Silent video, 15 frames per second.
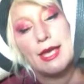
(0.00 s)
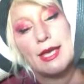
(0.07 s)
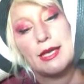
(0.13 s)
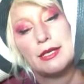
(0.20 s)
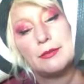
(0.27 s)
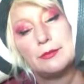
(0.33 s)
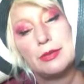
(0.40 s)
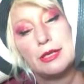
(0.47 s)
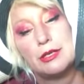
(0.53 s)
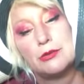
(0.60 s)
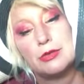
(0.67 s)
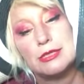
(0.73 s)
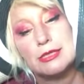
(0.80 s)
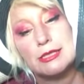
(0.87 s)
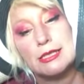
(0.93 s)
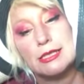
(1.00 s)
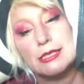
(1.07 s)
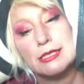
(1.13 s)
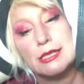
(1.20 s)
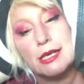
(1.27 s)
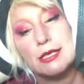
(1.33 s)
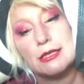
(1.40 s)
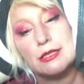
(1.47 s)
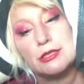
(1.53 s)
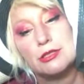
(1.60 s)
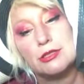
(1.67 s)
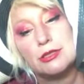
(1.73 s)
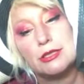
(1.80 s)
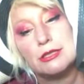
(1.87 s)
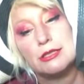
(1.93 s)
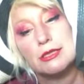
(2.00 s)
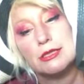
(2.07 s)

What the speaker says: unambiguously assigned the duty to